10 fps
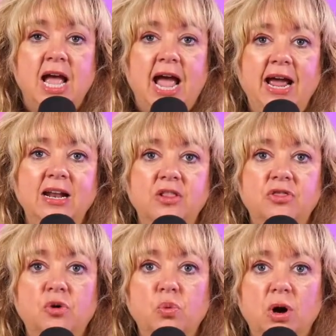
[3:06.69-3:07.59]
And
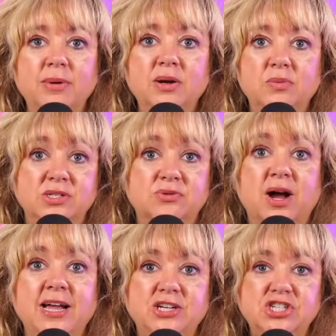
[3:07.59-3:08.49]
the woman was
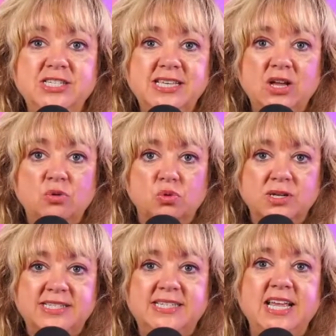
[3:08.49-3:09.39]
right. She said,
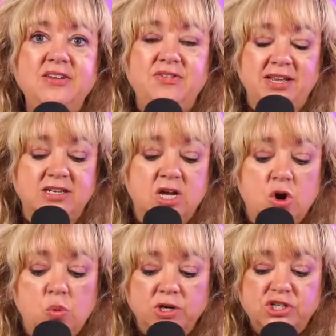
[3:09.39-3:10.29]
Receive it.
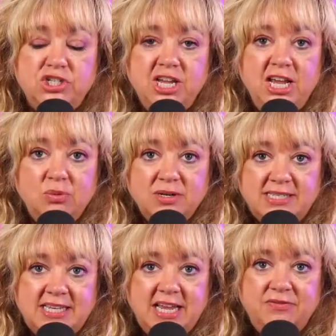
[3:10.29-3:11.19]
When she
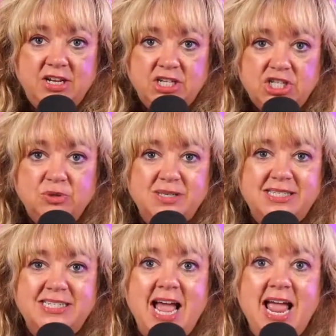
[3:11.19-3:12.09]
received it, she was
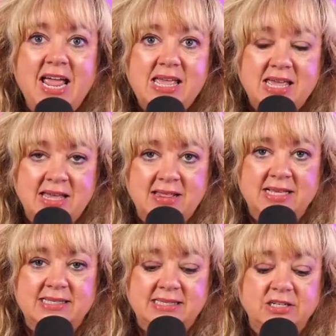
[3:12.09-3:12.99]
taking
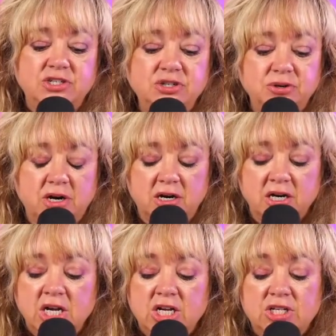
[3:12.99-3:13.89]
this into her.
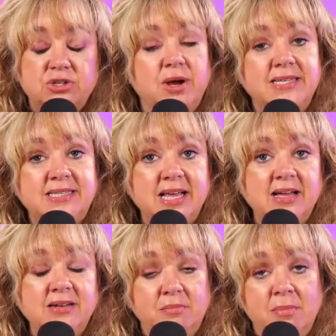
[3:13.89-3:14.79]
So I
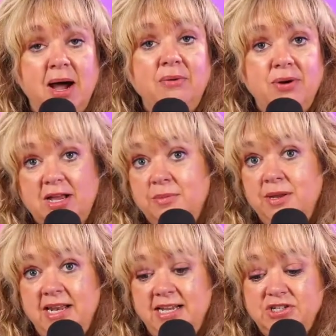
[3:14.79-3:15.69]
said, My
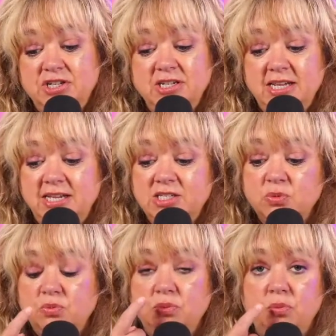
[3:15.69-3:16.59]
recommendation is
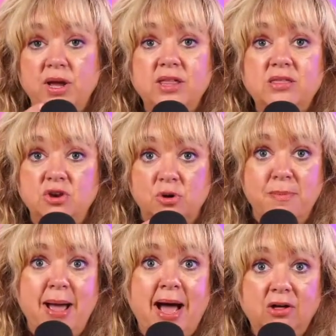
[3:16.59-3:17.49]
with your
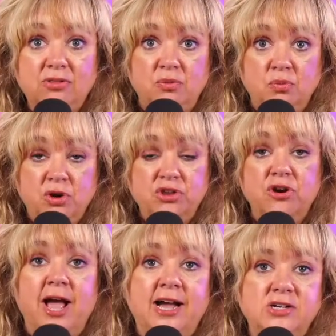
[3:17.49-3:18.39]
mouth and with your
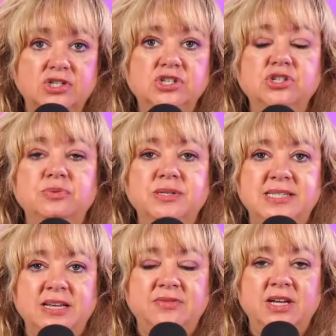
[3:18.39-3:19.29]
actions, you
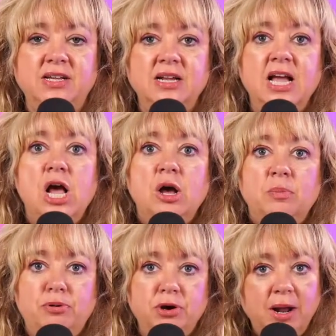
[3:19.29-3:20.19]
received it.
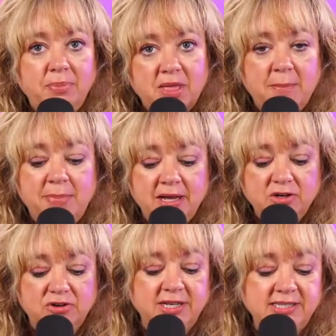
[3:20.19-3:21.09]
Put up that
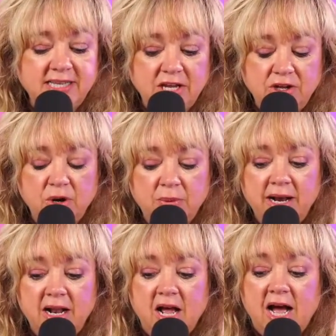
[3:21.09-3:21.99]
boundary and say, You know
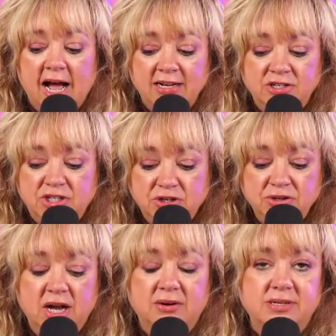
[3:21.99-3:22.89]
what? I do
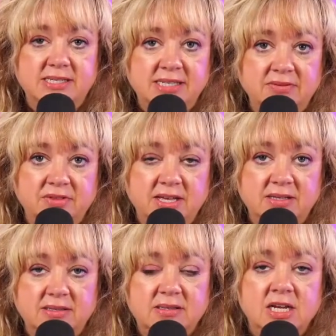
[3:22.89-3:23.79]
not receive
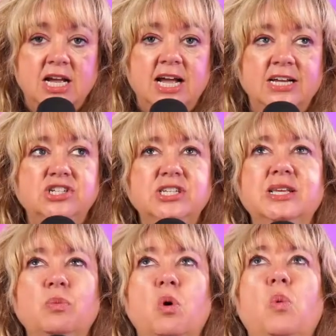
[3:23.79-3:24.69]
this. And she
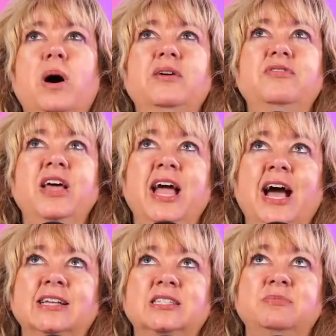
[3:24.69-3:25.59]
said, Well, what if they
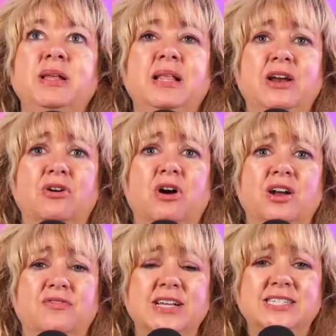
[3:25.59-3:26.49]
ask me later on
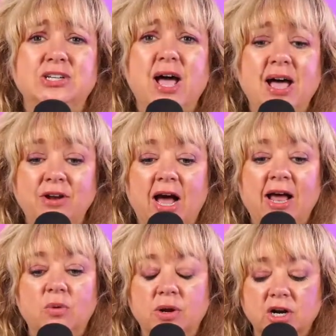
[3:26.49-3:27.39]
if I still have it? I
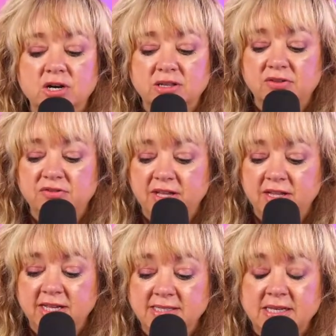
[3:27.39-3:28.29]
don't want to hurt their
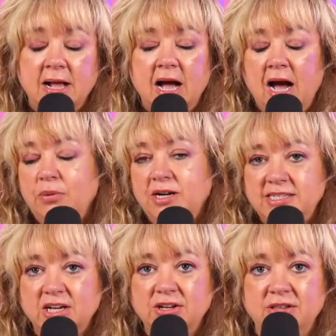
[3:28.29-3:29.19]
feelings. I want to
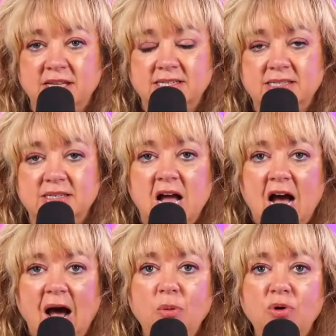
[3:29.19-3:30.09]
tell you this
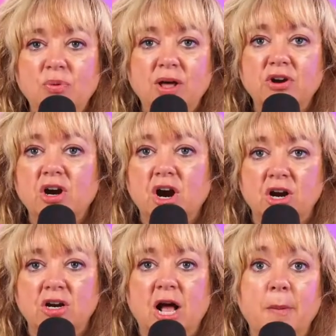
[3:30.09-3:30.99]
I would rather
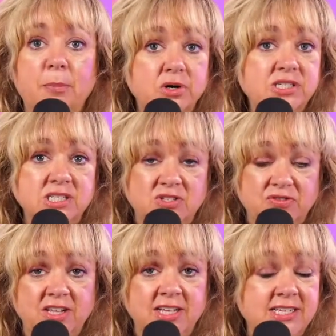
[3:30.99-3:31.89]
hurt a person's
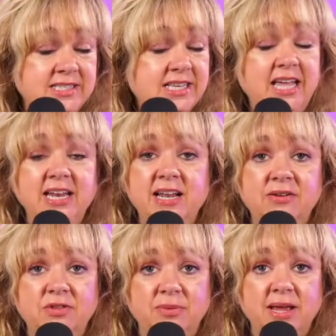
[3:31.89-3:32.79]
feelings any day of
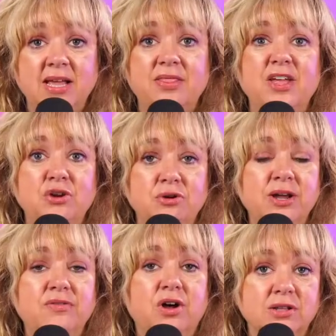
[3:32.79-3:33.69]
the week than
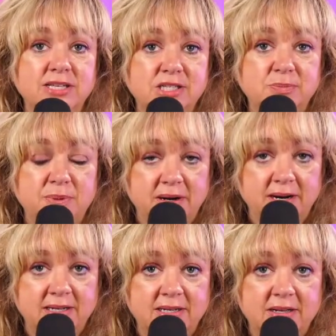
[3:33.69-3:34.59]
grieve Holy
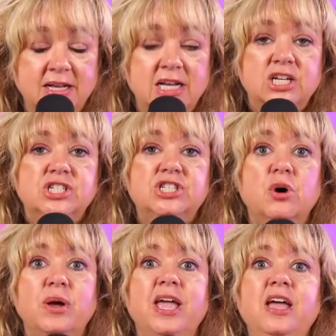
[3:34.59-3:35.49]
Spirit.
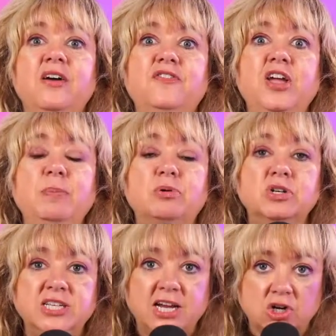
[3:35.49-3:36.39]
So if he
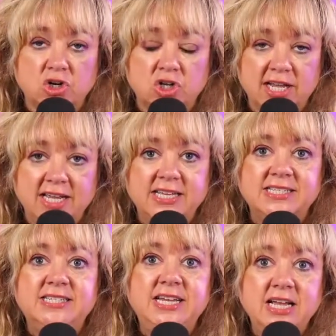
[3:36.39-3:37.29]
particularly
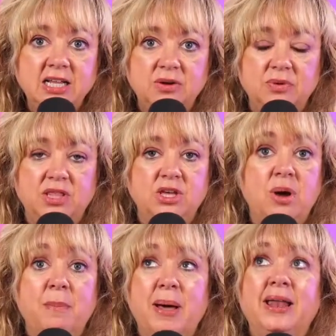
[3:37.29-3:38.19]
is dealing with you
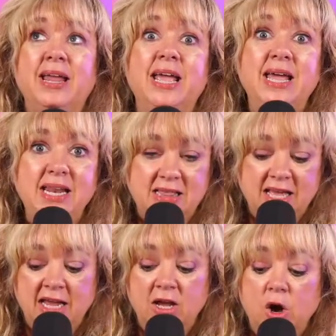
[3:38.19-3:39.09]
about
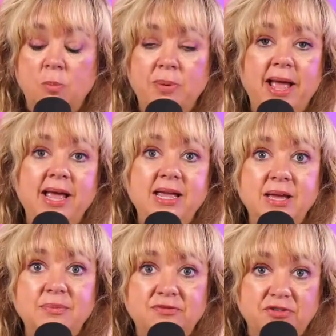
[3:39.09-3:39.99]
anything, obey
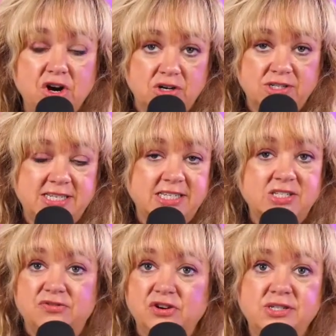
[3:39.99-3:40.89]
him first. That's
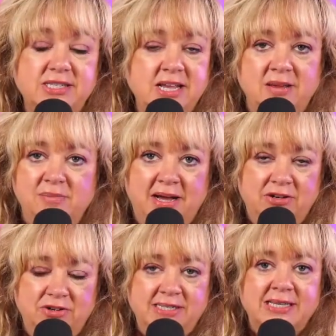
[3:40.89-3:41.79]
the first thing in
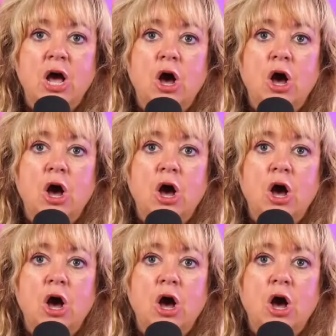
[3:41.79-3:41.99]
boundaries.